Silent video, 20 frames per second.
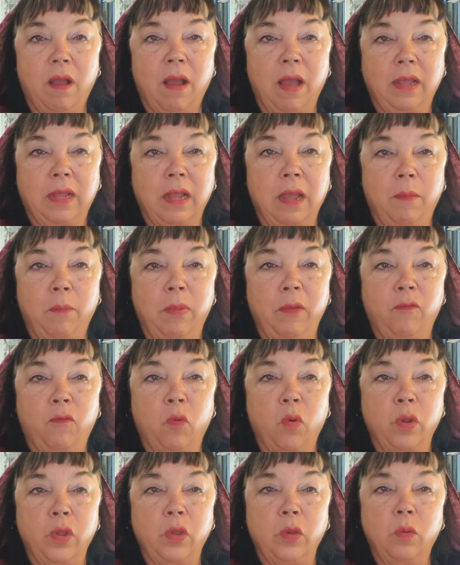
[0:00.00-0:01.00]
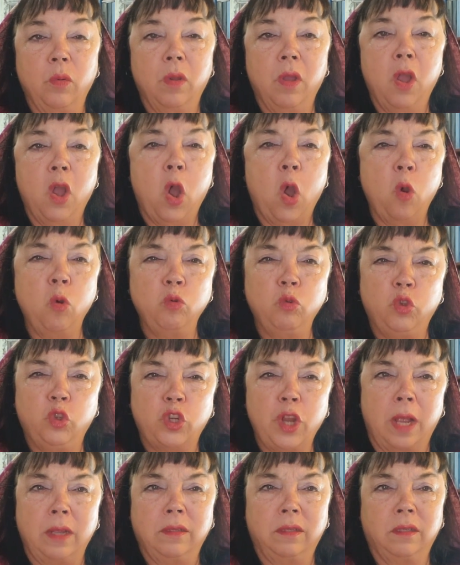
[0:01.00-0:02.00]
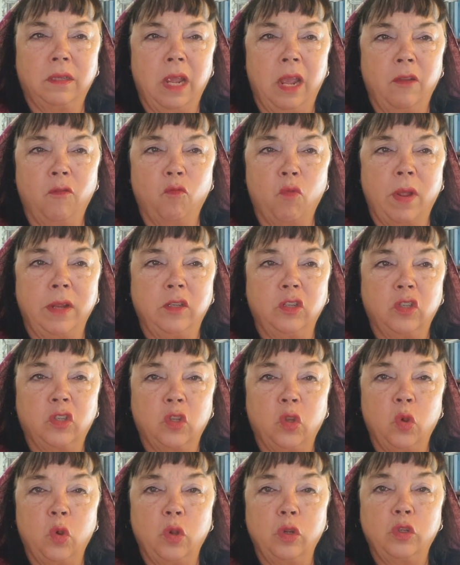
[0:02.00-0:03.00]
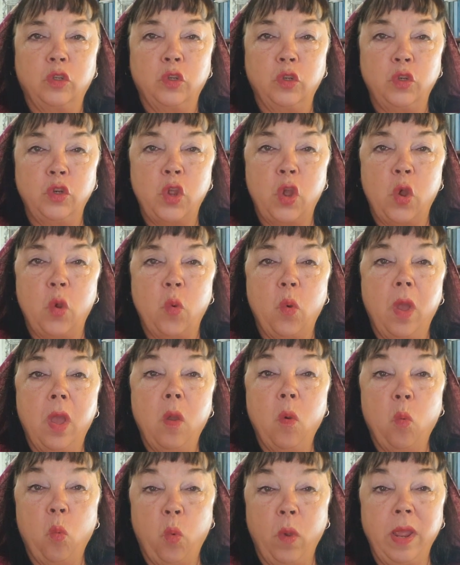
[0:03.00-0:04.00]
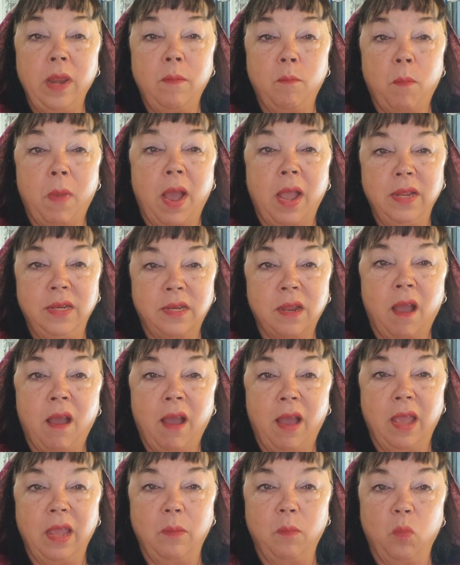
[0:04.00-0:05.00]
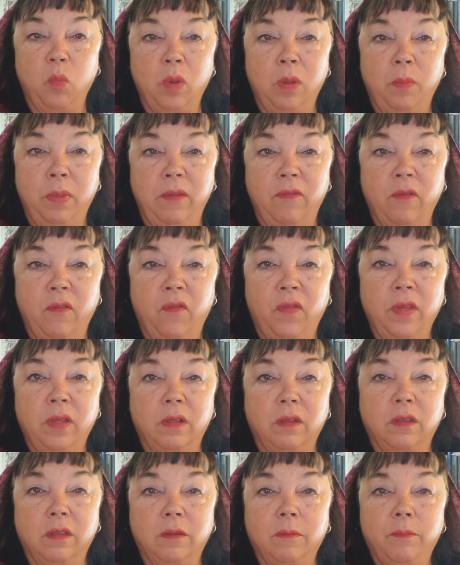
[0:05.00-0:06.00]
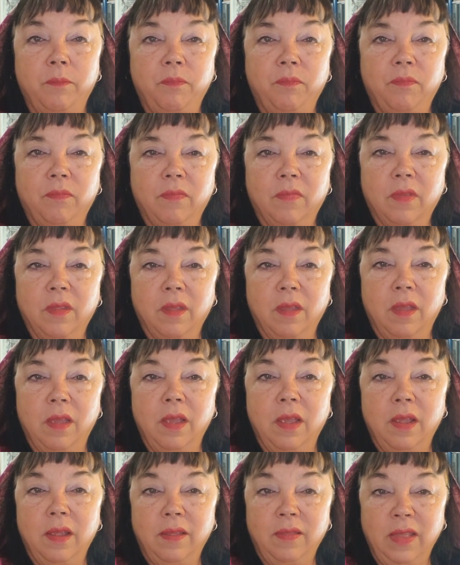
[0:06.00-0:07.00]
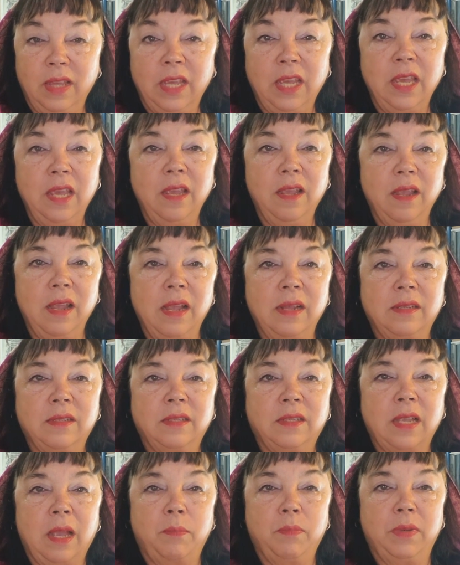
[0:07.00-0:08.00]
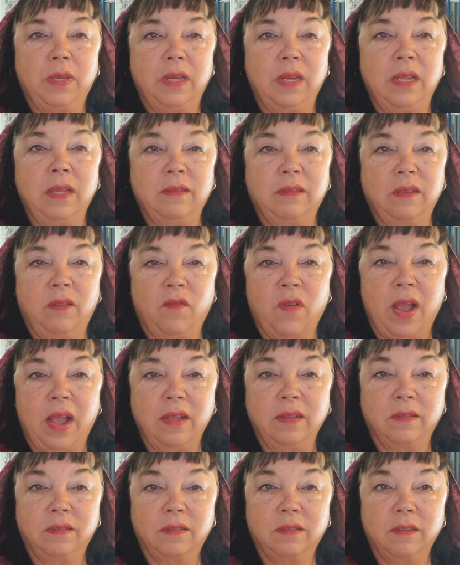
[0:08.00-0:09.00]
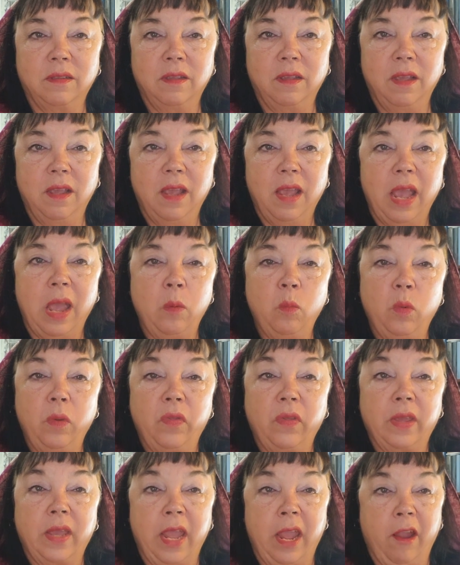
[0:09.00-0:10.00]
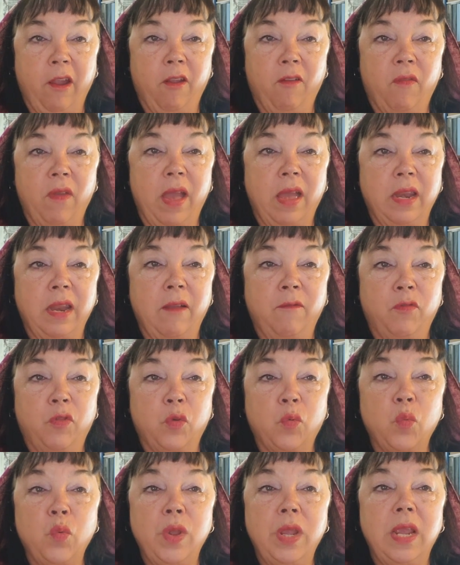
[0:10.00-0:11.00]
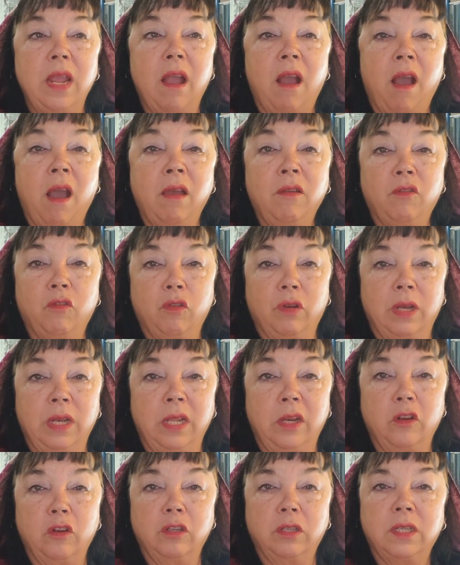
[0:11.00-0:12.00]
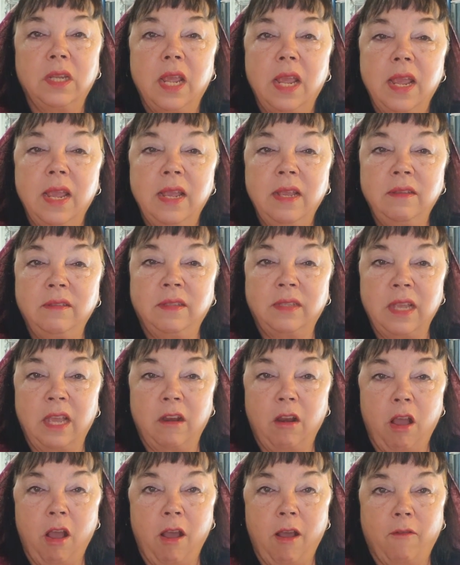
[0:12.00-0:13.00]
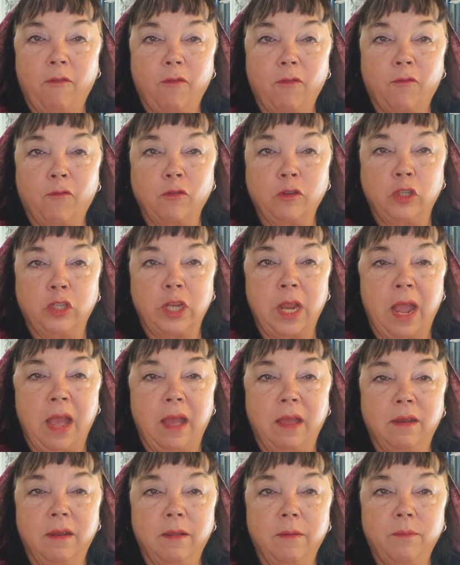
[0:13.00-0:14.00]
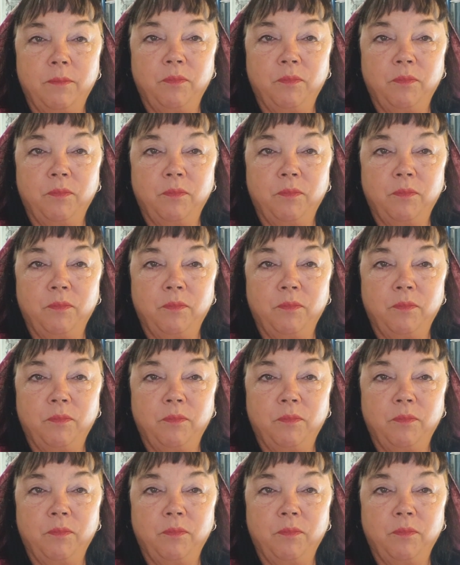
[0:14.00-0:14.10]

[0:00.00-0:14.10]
I come before you, O just and righteous Lord, to know when my time will be fulfilled.'" The king accepted his advice, and with a caravan of 300 litters, he set off for Shad.